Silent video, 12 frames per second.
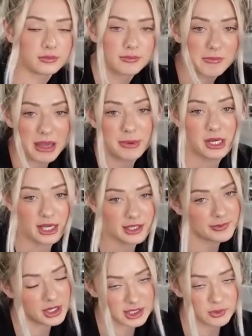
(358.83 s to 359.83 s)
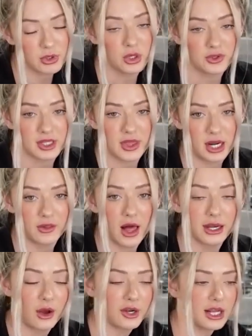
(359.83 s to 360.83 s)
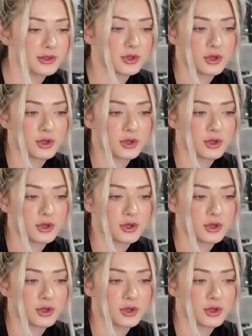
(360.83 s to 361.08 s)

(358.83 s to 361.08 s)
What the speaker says: maybe it is because we do see that a lot nowadays with